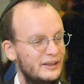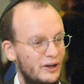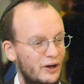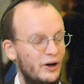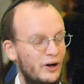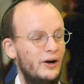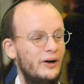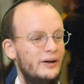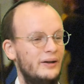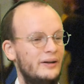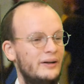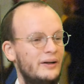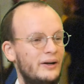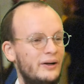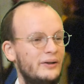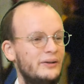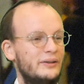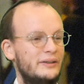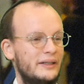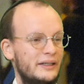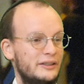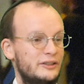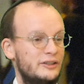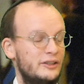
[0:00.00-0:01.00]
Oh,
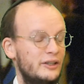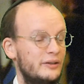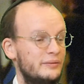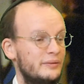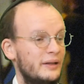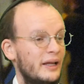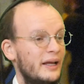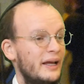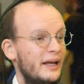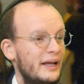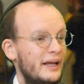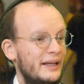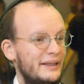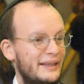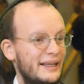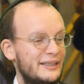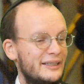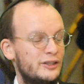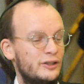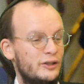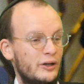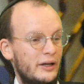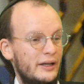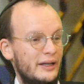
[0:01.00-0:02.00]
okay. So
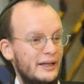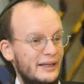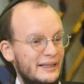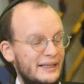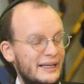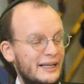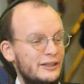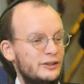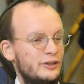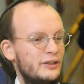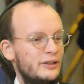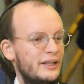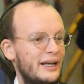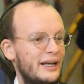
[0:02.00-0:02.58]
that's going again to the